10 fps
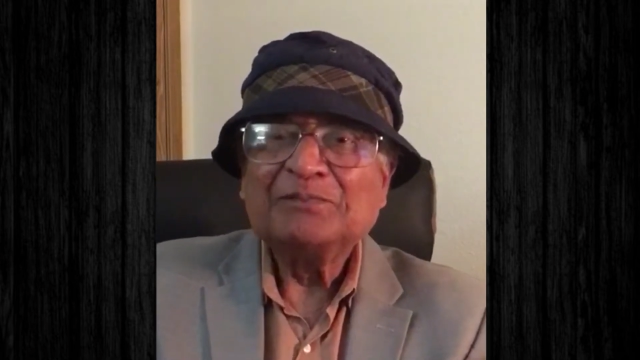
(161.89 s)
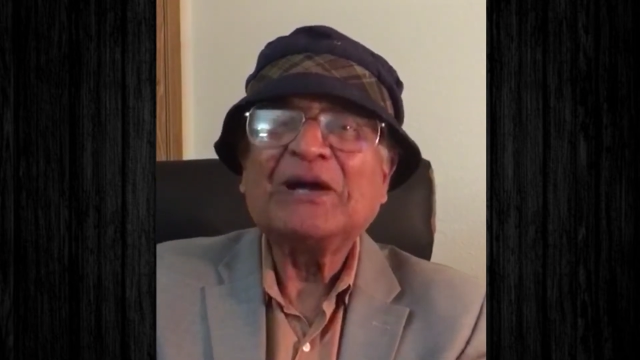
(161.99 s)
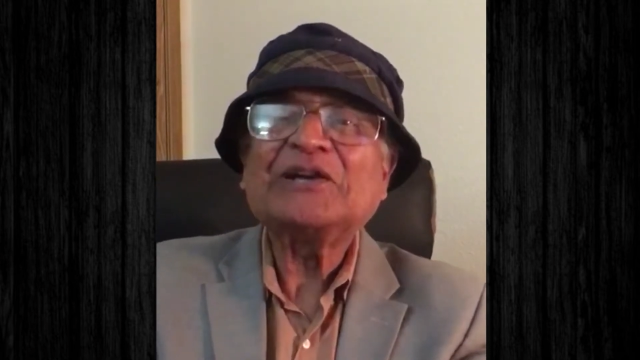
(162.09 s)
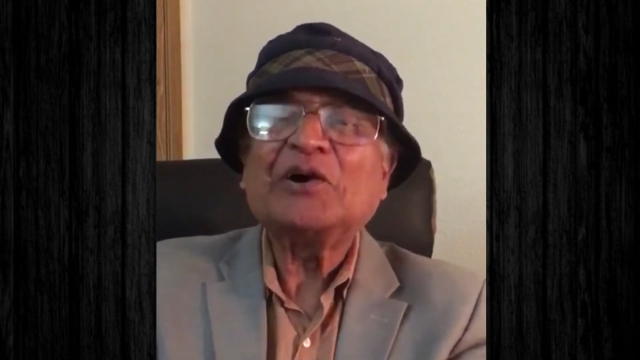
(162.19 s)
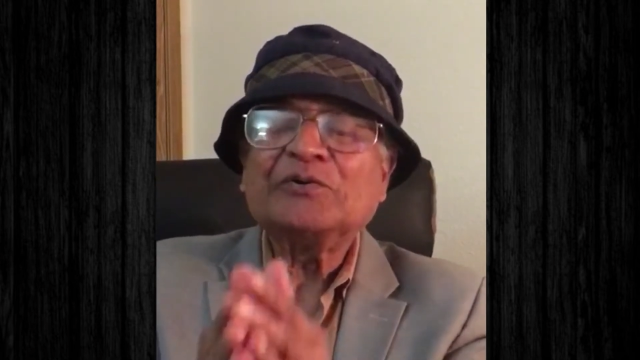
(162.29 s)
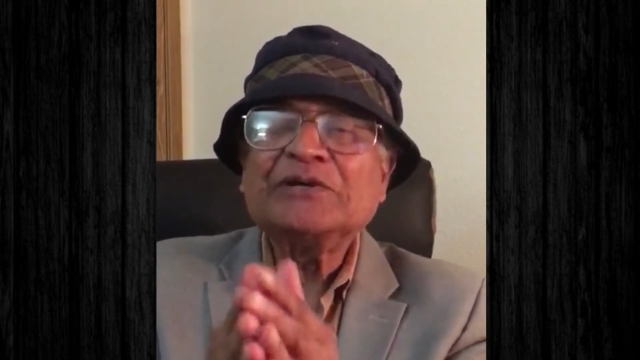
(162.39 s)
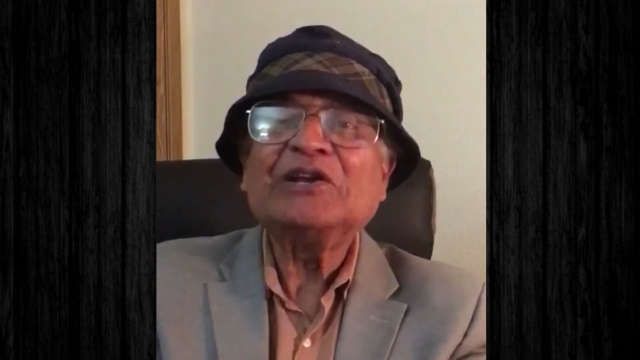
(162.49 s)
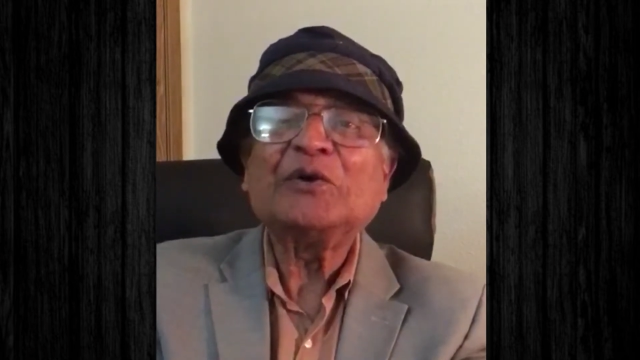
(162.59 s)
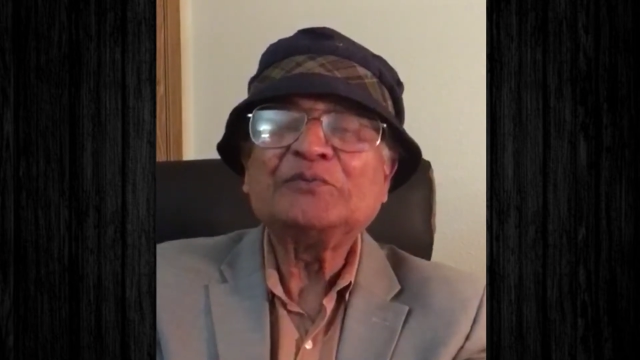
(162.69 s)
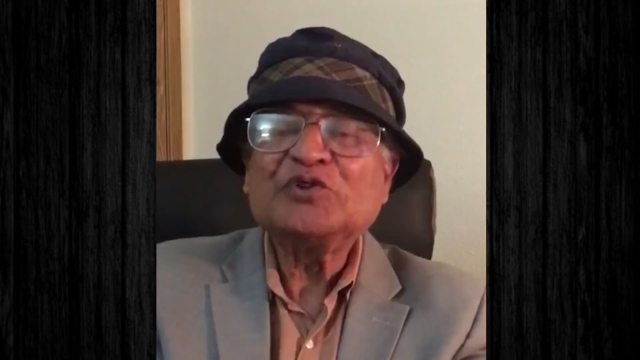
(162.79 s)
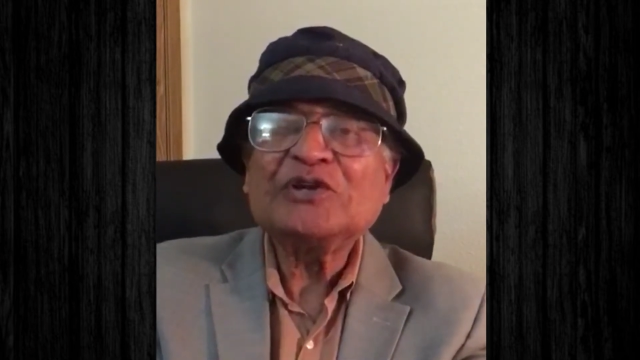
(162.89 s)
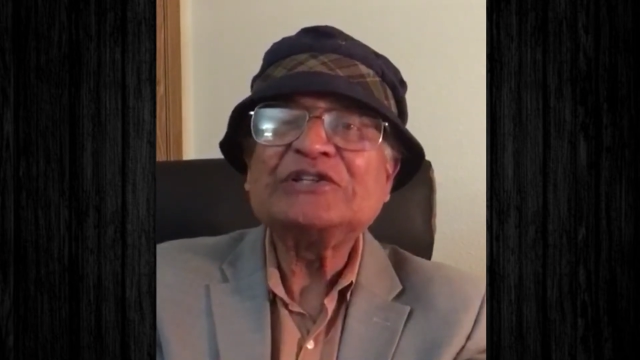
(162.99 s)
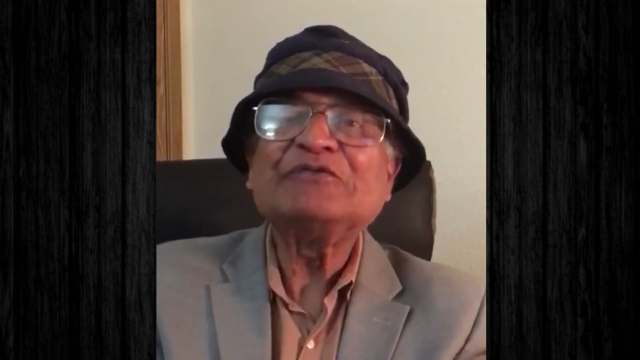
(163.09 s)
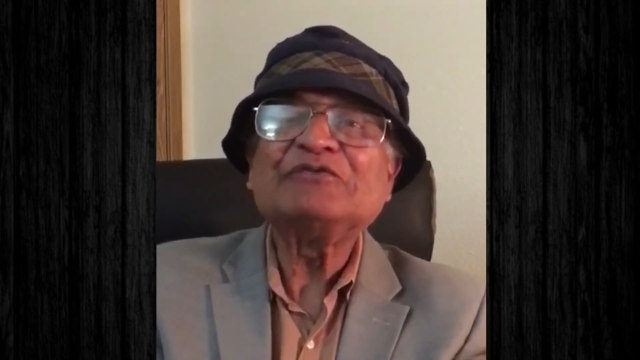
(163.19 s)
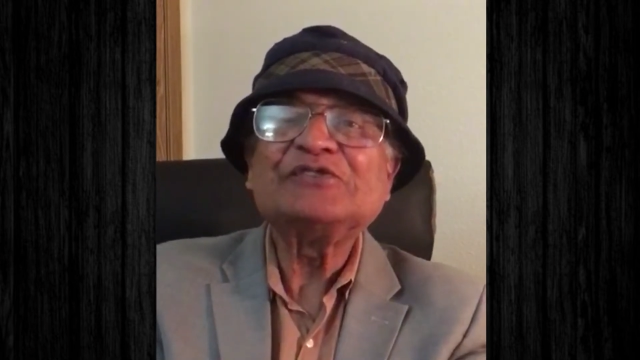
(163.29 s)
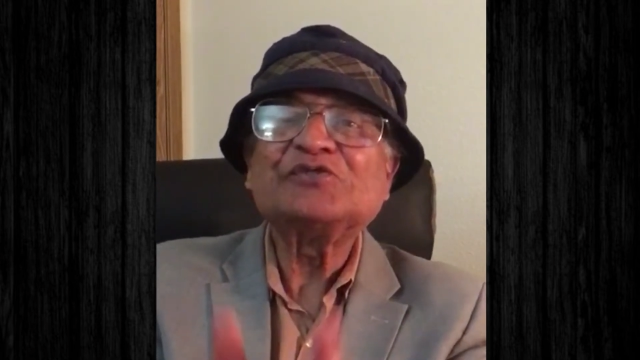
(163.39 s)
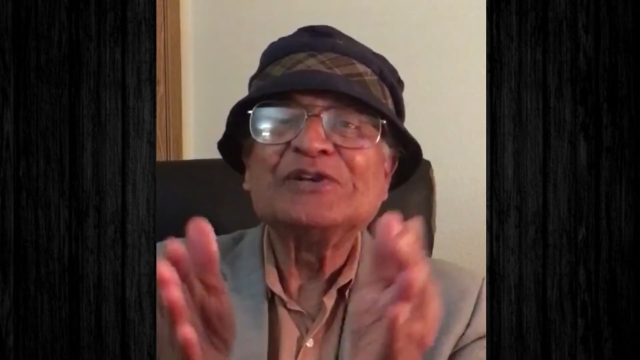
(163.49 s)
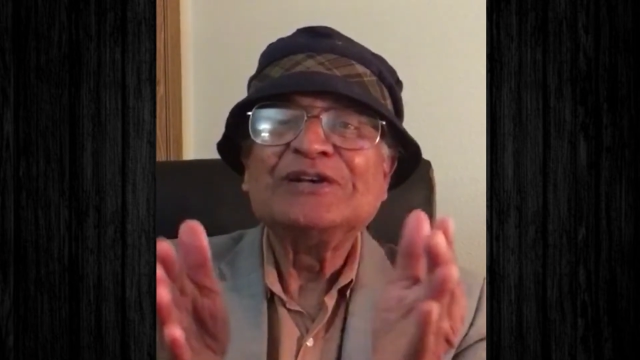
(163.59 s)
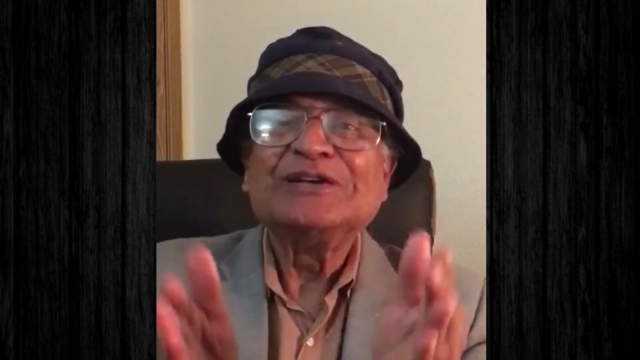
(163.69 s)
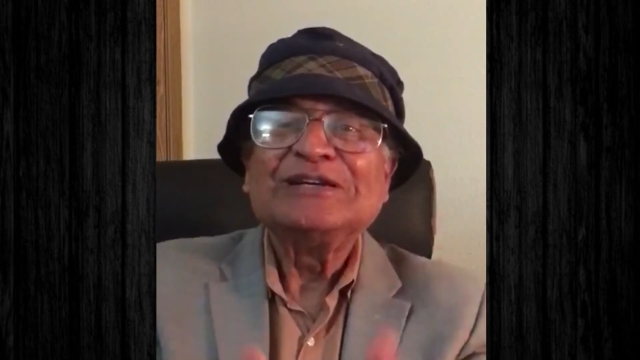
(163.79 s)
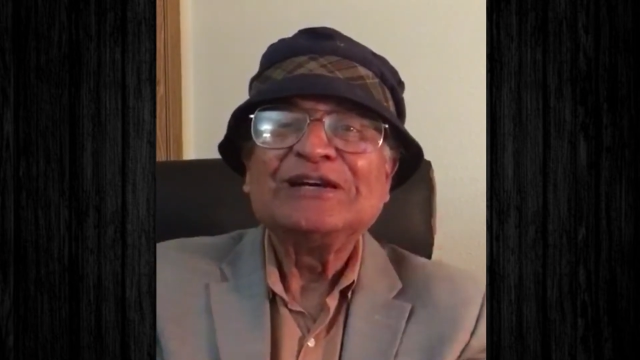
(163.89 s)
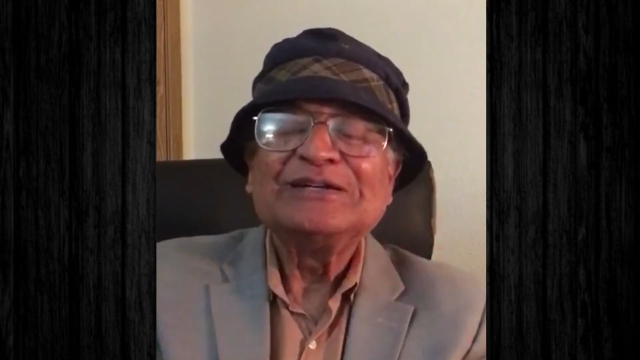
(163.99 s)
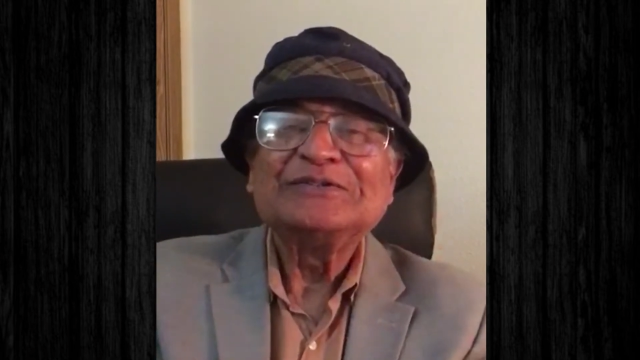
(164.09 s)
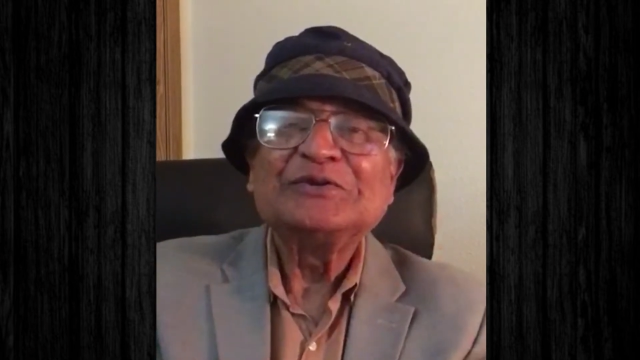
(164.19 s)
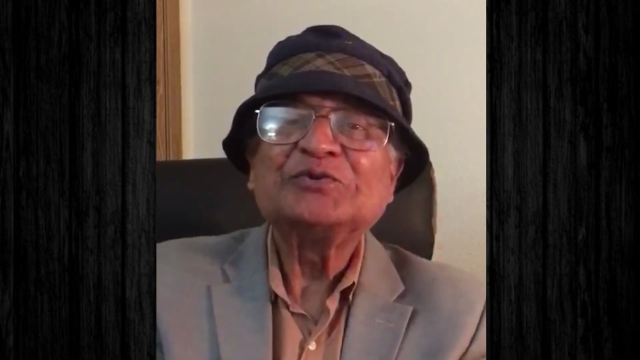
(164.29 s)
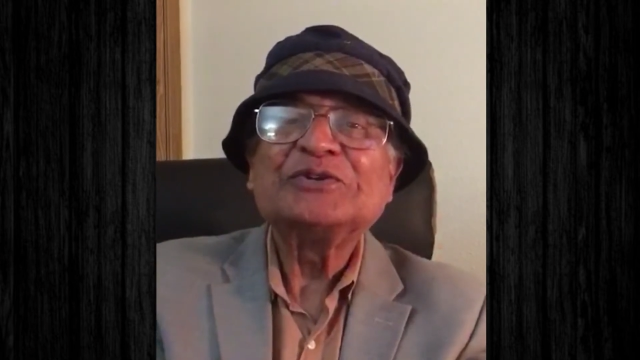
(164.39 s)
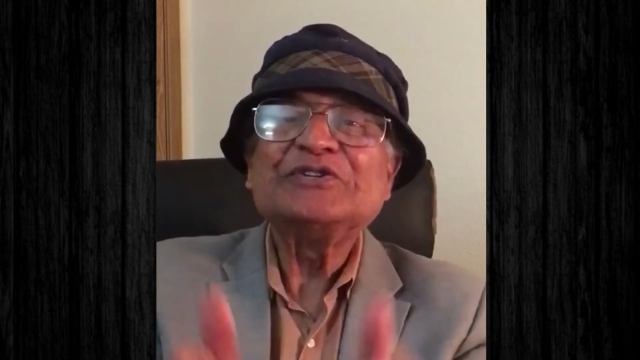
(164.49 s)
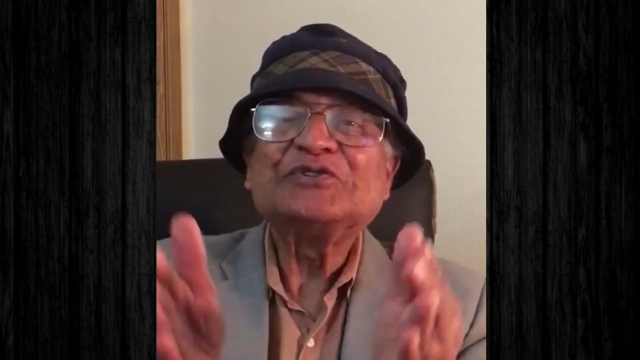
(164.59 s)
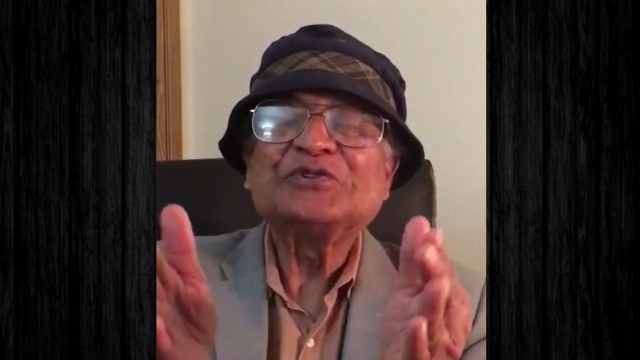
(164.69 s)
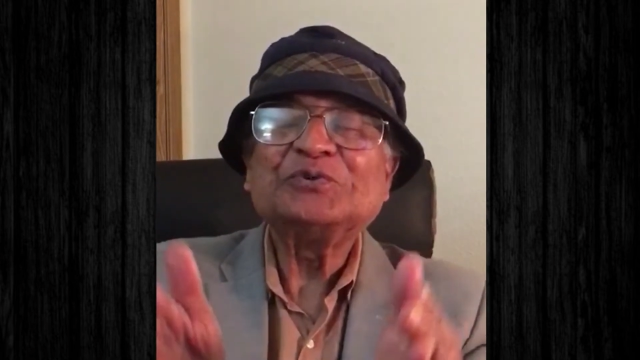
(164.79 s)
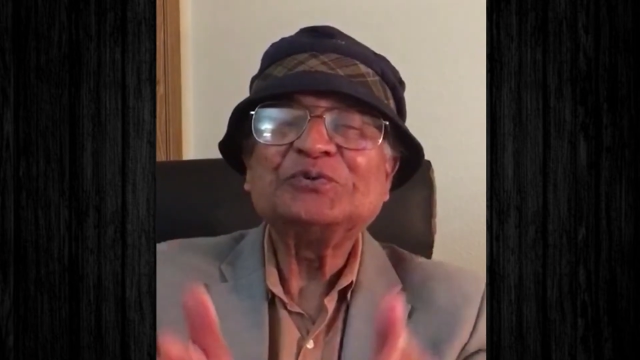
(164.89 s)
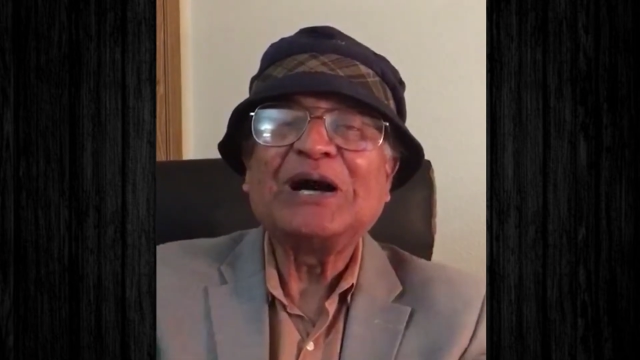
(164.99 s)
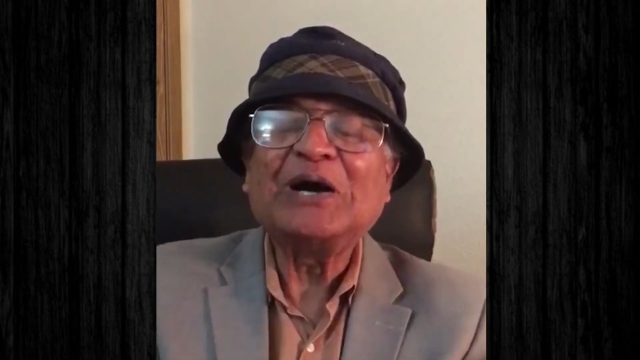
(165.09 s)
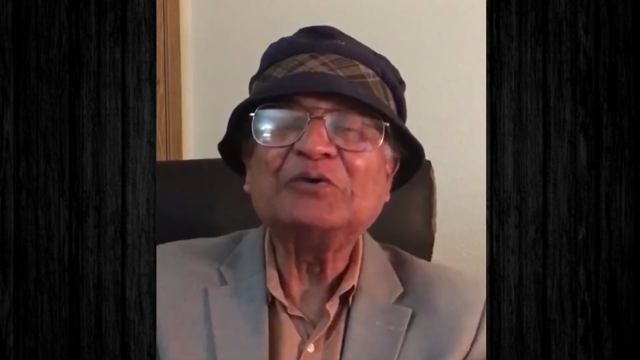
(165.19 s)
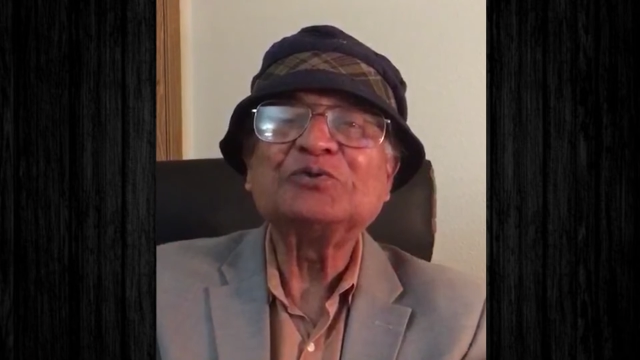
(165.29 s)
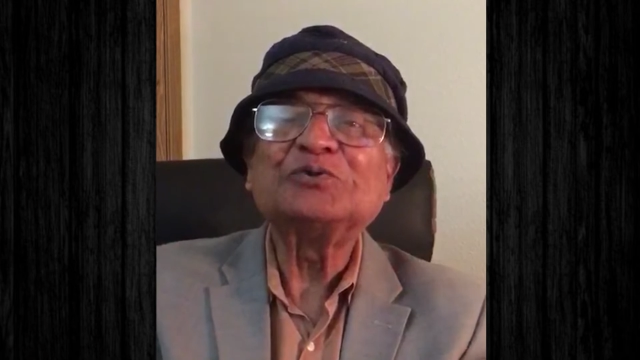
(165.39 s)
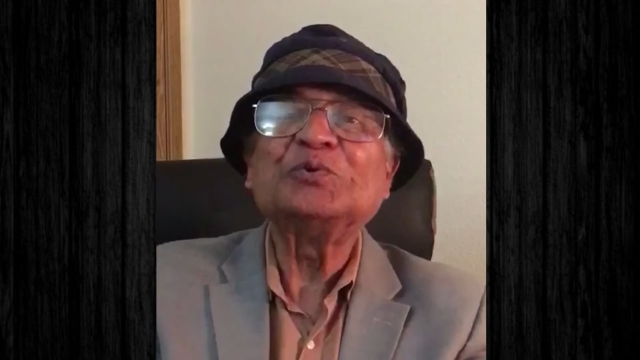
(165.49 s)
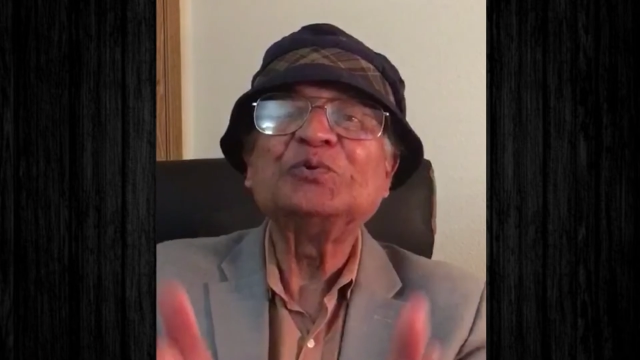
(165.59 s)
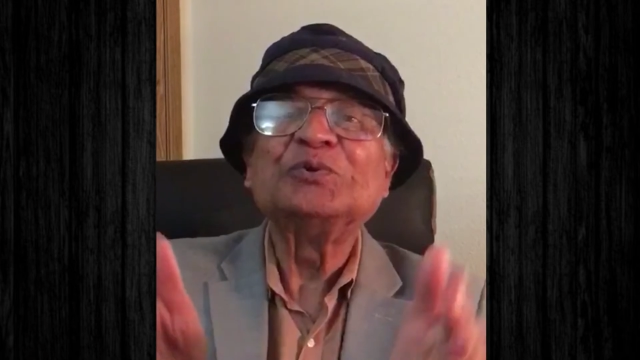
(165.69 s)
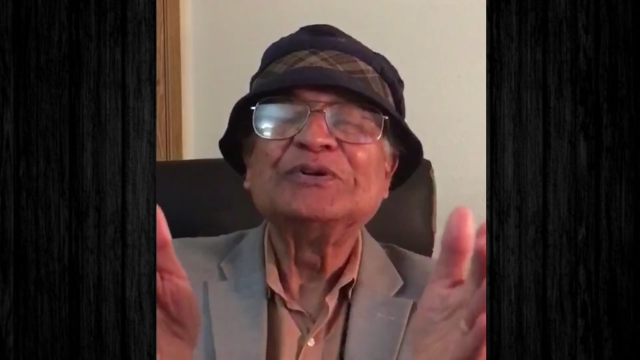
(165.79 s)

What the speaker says: But our real objective is to teach you how to